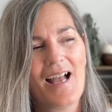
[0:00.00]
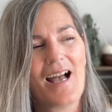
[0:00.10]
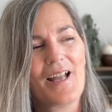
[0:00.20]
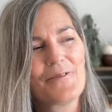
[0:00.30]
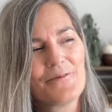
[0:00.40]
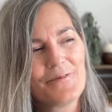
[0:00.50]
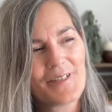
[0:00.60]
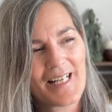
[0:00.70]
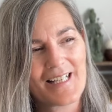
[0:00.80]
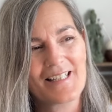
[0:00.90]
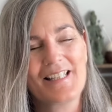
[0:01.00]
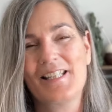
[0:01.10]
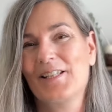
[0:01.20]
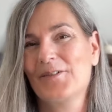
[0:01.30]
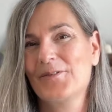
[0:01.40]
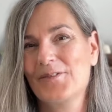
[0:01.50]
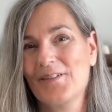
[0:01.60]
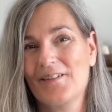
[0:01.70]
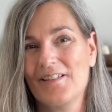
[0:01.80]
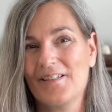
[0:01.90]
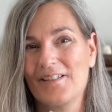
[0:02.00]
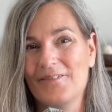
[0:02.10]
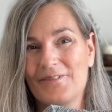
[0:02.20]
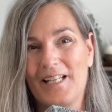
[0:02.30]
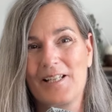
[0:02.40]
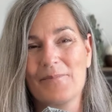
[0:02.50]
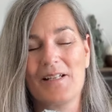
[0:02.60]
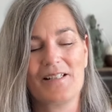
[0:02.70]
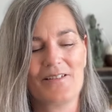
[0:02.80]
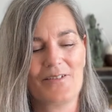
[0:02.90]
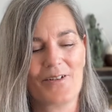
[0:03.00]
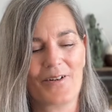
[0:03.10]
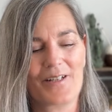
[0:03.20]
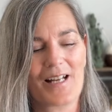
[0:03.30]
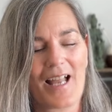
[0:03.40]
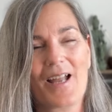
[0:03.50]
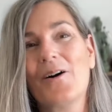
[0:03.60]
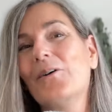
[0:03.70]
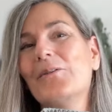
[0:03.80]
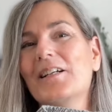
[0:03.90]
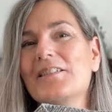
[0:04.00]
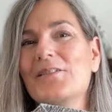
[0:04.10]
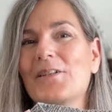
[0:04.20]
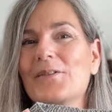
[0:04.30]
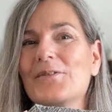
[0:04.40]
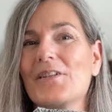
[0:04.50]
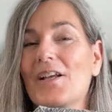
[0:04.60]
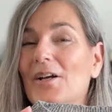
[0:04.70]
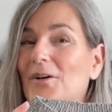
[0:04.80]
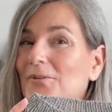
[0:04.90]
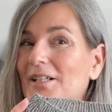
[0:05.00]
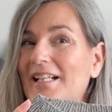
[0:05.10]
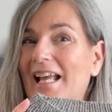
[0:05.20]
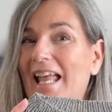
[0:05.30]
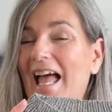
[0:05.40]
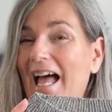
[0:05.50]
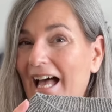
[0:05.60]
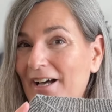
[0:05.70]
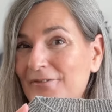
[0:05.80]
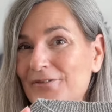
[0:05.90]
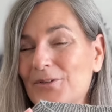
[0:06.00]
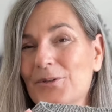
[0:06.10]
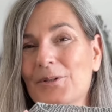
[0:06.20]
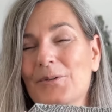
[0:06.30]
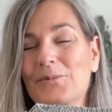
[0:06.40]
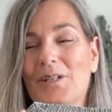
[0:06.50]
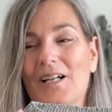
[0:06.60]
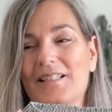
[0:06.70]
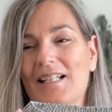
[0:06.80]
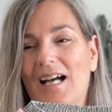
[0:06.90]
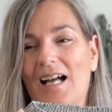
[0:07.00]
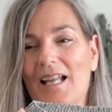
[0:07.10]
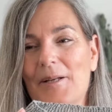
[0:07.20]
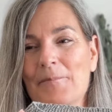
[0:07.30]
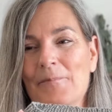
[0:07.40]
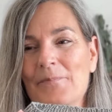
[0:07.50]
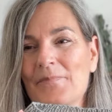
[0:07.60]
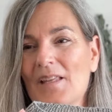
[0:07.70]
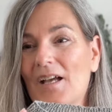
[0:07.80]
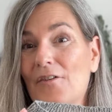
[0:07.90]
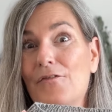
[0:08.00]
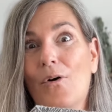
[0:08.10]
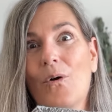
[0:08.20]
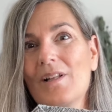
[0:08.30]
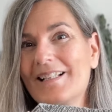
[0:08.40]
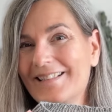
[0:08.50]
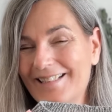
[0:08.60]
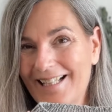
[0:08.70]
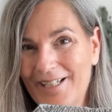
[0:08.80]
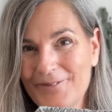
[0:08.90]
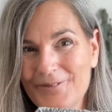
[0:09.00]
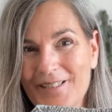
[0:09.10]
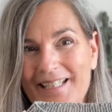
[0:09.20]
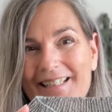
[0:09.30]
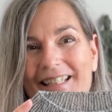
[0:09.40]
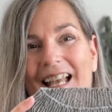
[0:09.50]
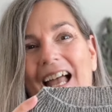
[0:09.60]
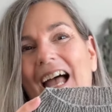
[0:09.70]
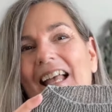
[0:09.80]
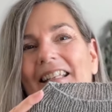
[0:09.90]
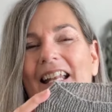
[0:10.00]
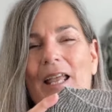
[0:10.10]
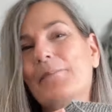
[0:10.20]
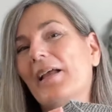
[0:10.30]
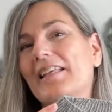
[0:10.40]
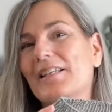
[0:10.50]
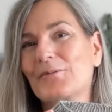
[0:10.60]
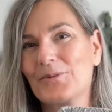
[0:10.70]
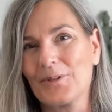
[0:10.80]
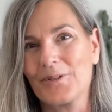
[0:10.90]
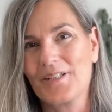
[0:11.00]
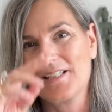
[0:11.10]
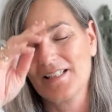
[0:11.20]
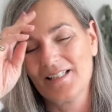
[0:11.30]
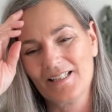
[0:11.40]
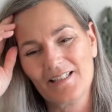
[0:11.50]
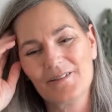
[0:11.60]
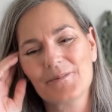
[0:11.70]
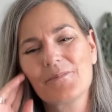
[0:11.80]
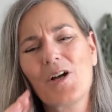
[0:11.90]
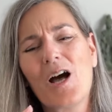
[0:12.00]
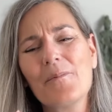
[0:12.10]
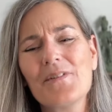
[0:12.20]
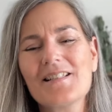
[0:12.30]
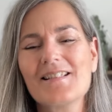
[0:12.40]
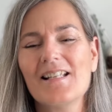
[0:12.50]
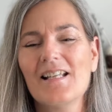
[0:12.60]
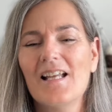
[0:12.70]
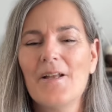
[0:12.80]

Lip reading: I rarely use the recommended yarn. I always use what I have or what I fall in love with, and then I make it work. Obviously,